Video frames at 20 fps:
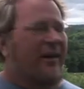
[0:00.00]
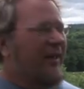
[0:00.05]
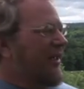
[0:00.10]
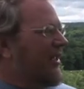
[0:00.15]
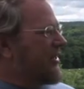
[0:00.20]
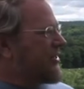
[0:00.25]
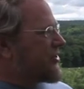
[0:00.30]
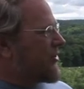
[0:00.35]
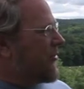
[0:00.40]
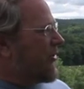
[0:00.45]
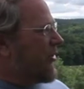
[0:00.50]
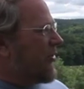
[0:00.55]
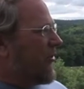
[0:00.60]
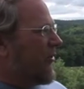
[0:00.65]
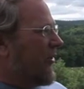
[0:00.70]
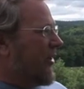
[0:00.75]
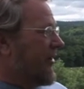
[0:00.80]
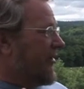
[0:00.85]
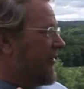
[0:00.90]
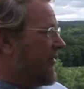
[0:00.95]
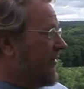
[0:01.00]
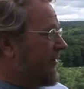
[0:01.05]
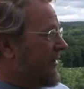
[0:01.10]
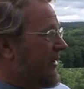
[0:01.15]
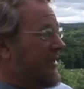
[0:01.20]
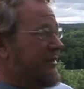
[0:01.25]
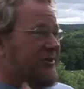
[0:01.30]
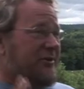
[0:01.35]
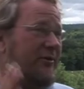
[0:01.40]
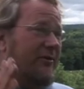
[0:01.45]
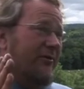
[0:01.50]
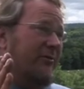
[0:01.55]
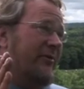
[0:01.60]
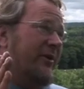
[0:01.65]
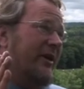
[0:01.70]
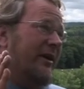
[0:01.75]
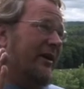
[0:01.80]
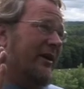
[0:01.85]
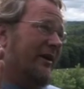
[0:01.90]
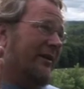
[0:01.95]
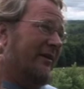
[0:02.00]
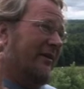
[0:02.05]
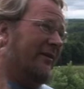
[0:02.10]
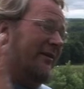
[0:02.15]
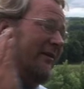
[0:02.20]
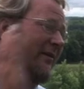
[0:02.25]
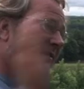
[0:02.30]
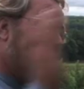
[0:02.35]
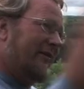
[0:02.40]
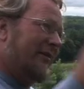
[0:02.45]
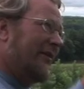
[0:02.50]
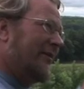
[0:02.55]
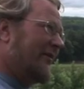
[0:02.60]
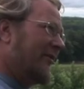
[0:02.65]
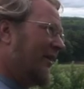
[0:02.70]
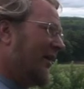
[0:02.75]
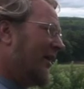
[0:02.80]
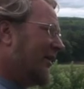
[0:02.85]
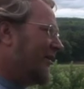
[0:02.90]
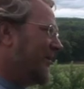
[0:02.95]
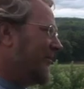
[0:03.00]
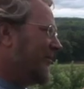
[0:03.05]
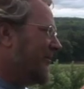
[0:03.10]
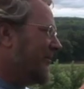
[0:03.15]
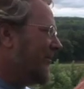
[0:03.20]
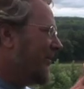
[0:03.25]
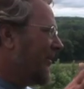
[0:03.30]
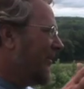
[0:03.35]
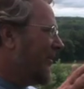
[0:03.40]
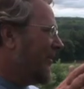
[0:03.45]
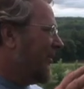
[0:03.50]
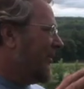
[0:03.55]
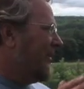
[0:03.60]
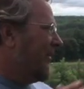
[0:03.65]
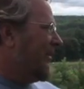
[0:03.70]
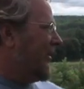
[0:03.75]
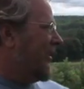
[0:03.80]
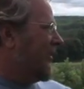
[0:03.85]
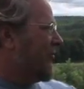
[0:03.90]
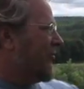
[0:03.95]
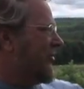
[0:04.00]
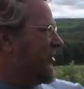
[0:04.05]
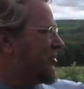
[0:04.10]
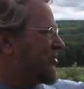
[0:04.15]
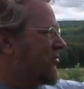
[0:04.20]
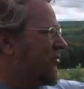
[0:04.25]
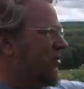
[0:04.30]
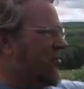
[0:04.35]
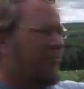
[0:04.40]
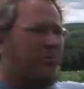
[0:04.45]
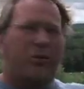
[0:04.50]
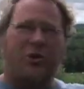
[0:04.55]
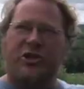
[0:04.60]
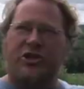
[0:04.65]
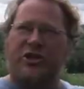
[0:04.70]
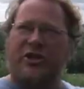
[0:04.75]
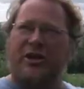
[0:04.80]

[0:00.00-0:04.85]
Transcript: And so we were wondering, okay, so if we can attract them, if we sort of push